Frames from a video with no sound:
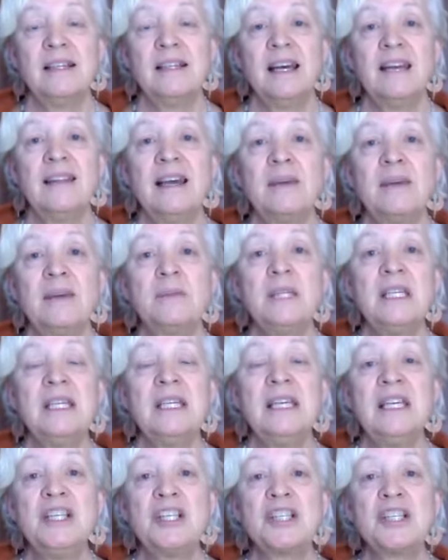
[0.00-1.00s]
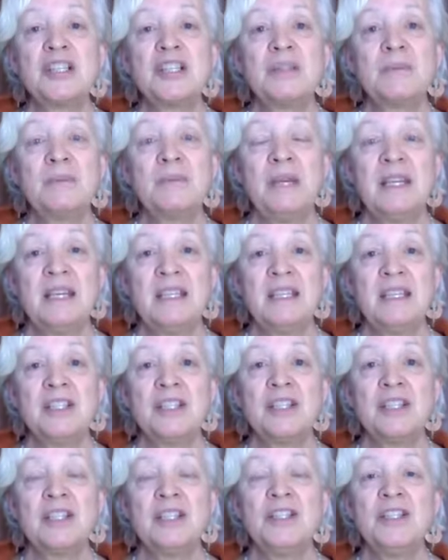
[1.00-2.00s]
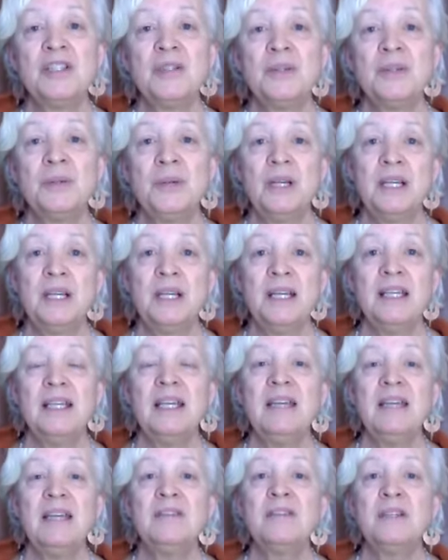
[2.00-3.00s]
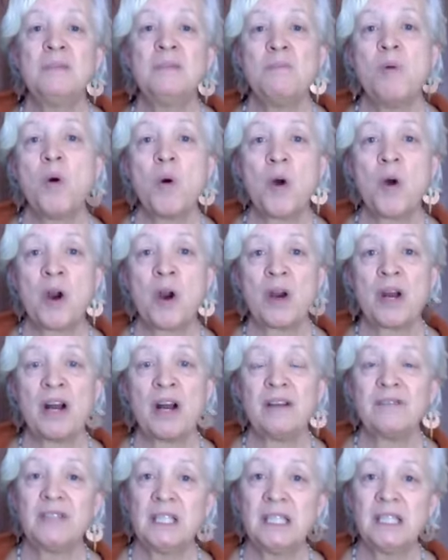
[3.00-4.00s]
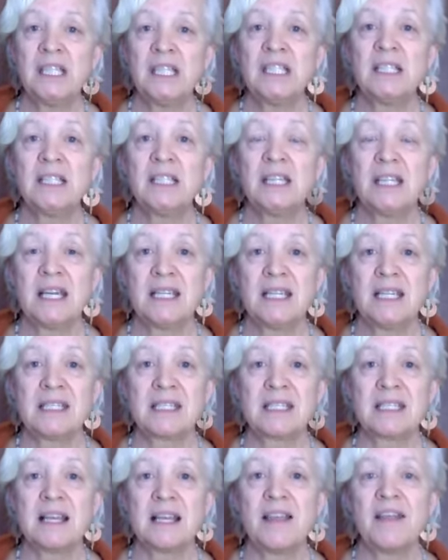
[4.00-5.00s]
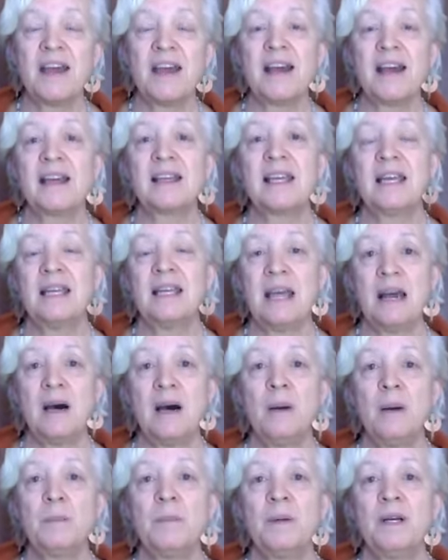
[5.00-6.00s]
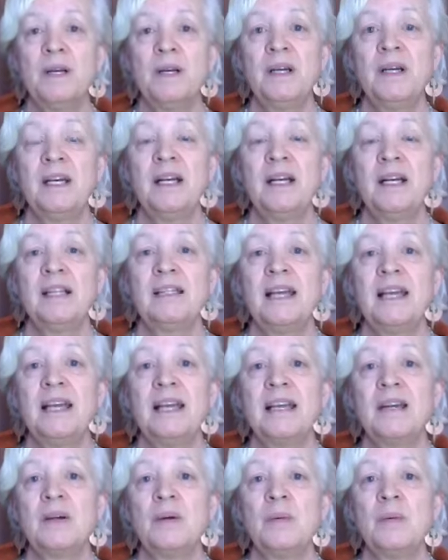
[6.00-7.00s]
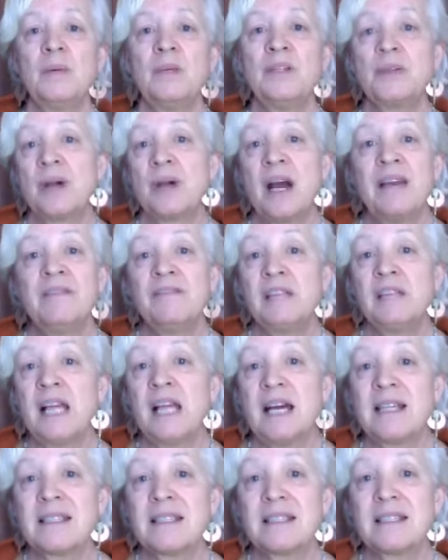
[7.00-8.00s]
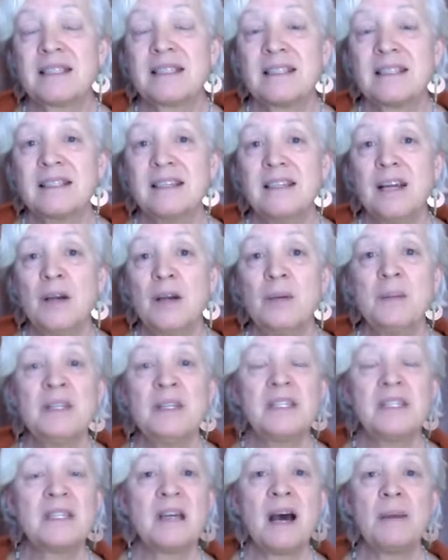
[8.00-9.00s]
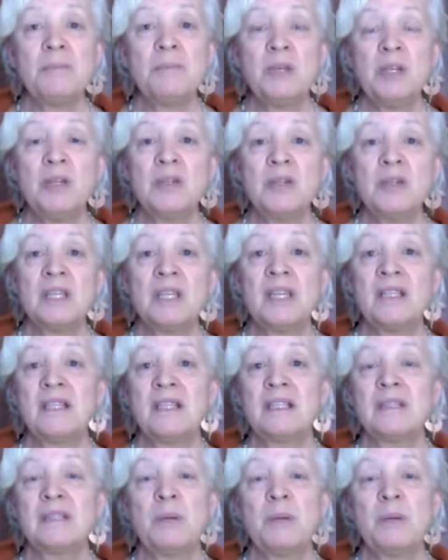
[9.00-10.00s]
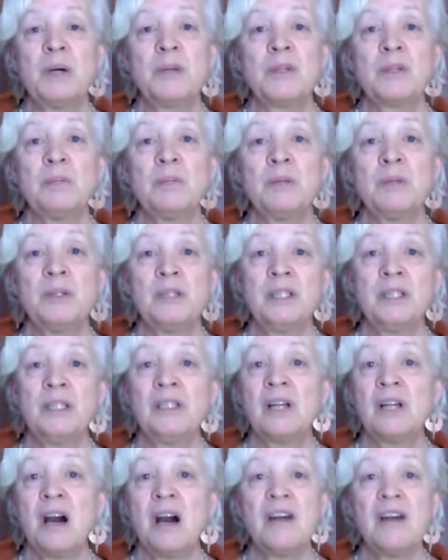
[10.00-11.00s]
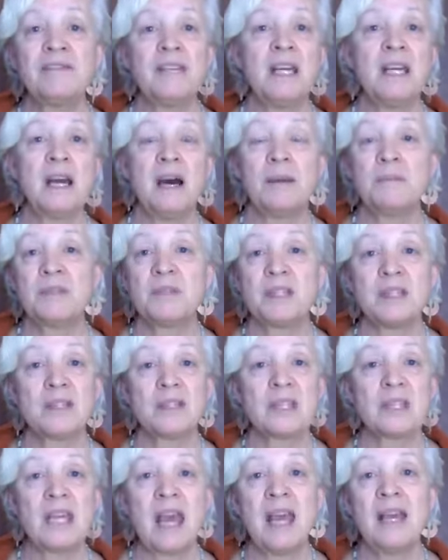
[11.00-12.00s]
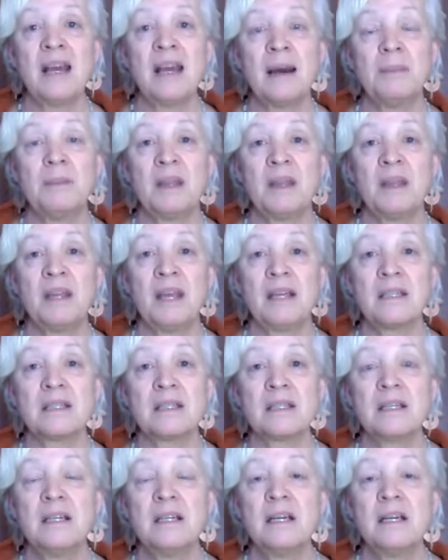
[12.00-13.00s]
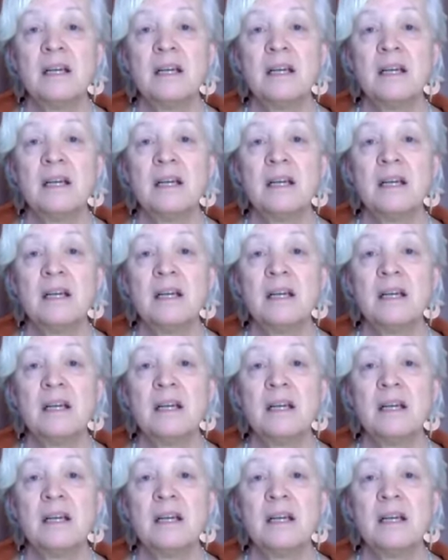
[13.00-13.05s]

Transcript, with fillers: and that we each begin to do even more of the little things that can help, like we drive less. We stop using disposable little coffee cups, those K cup things.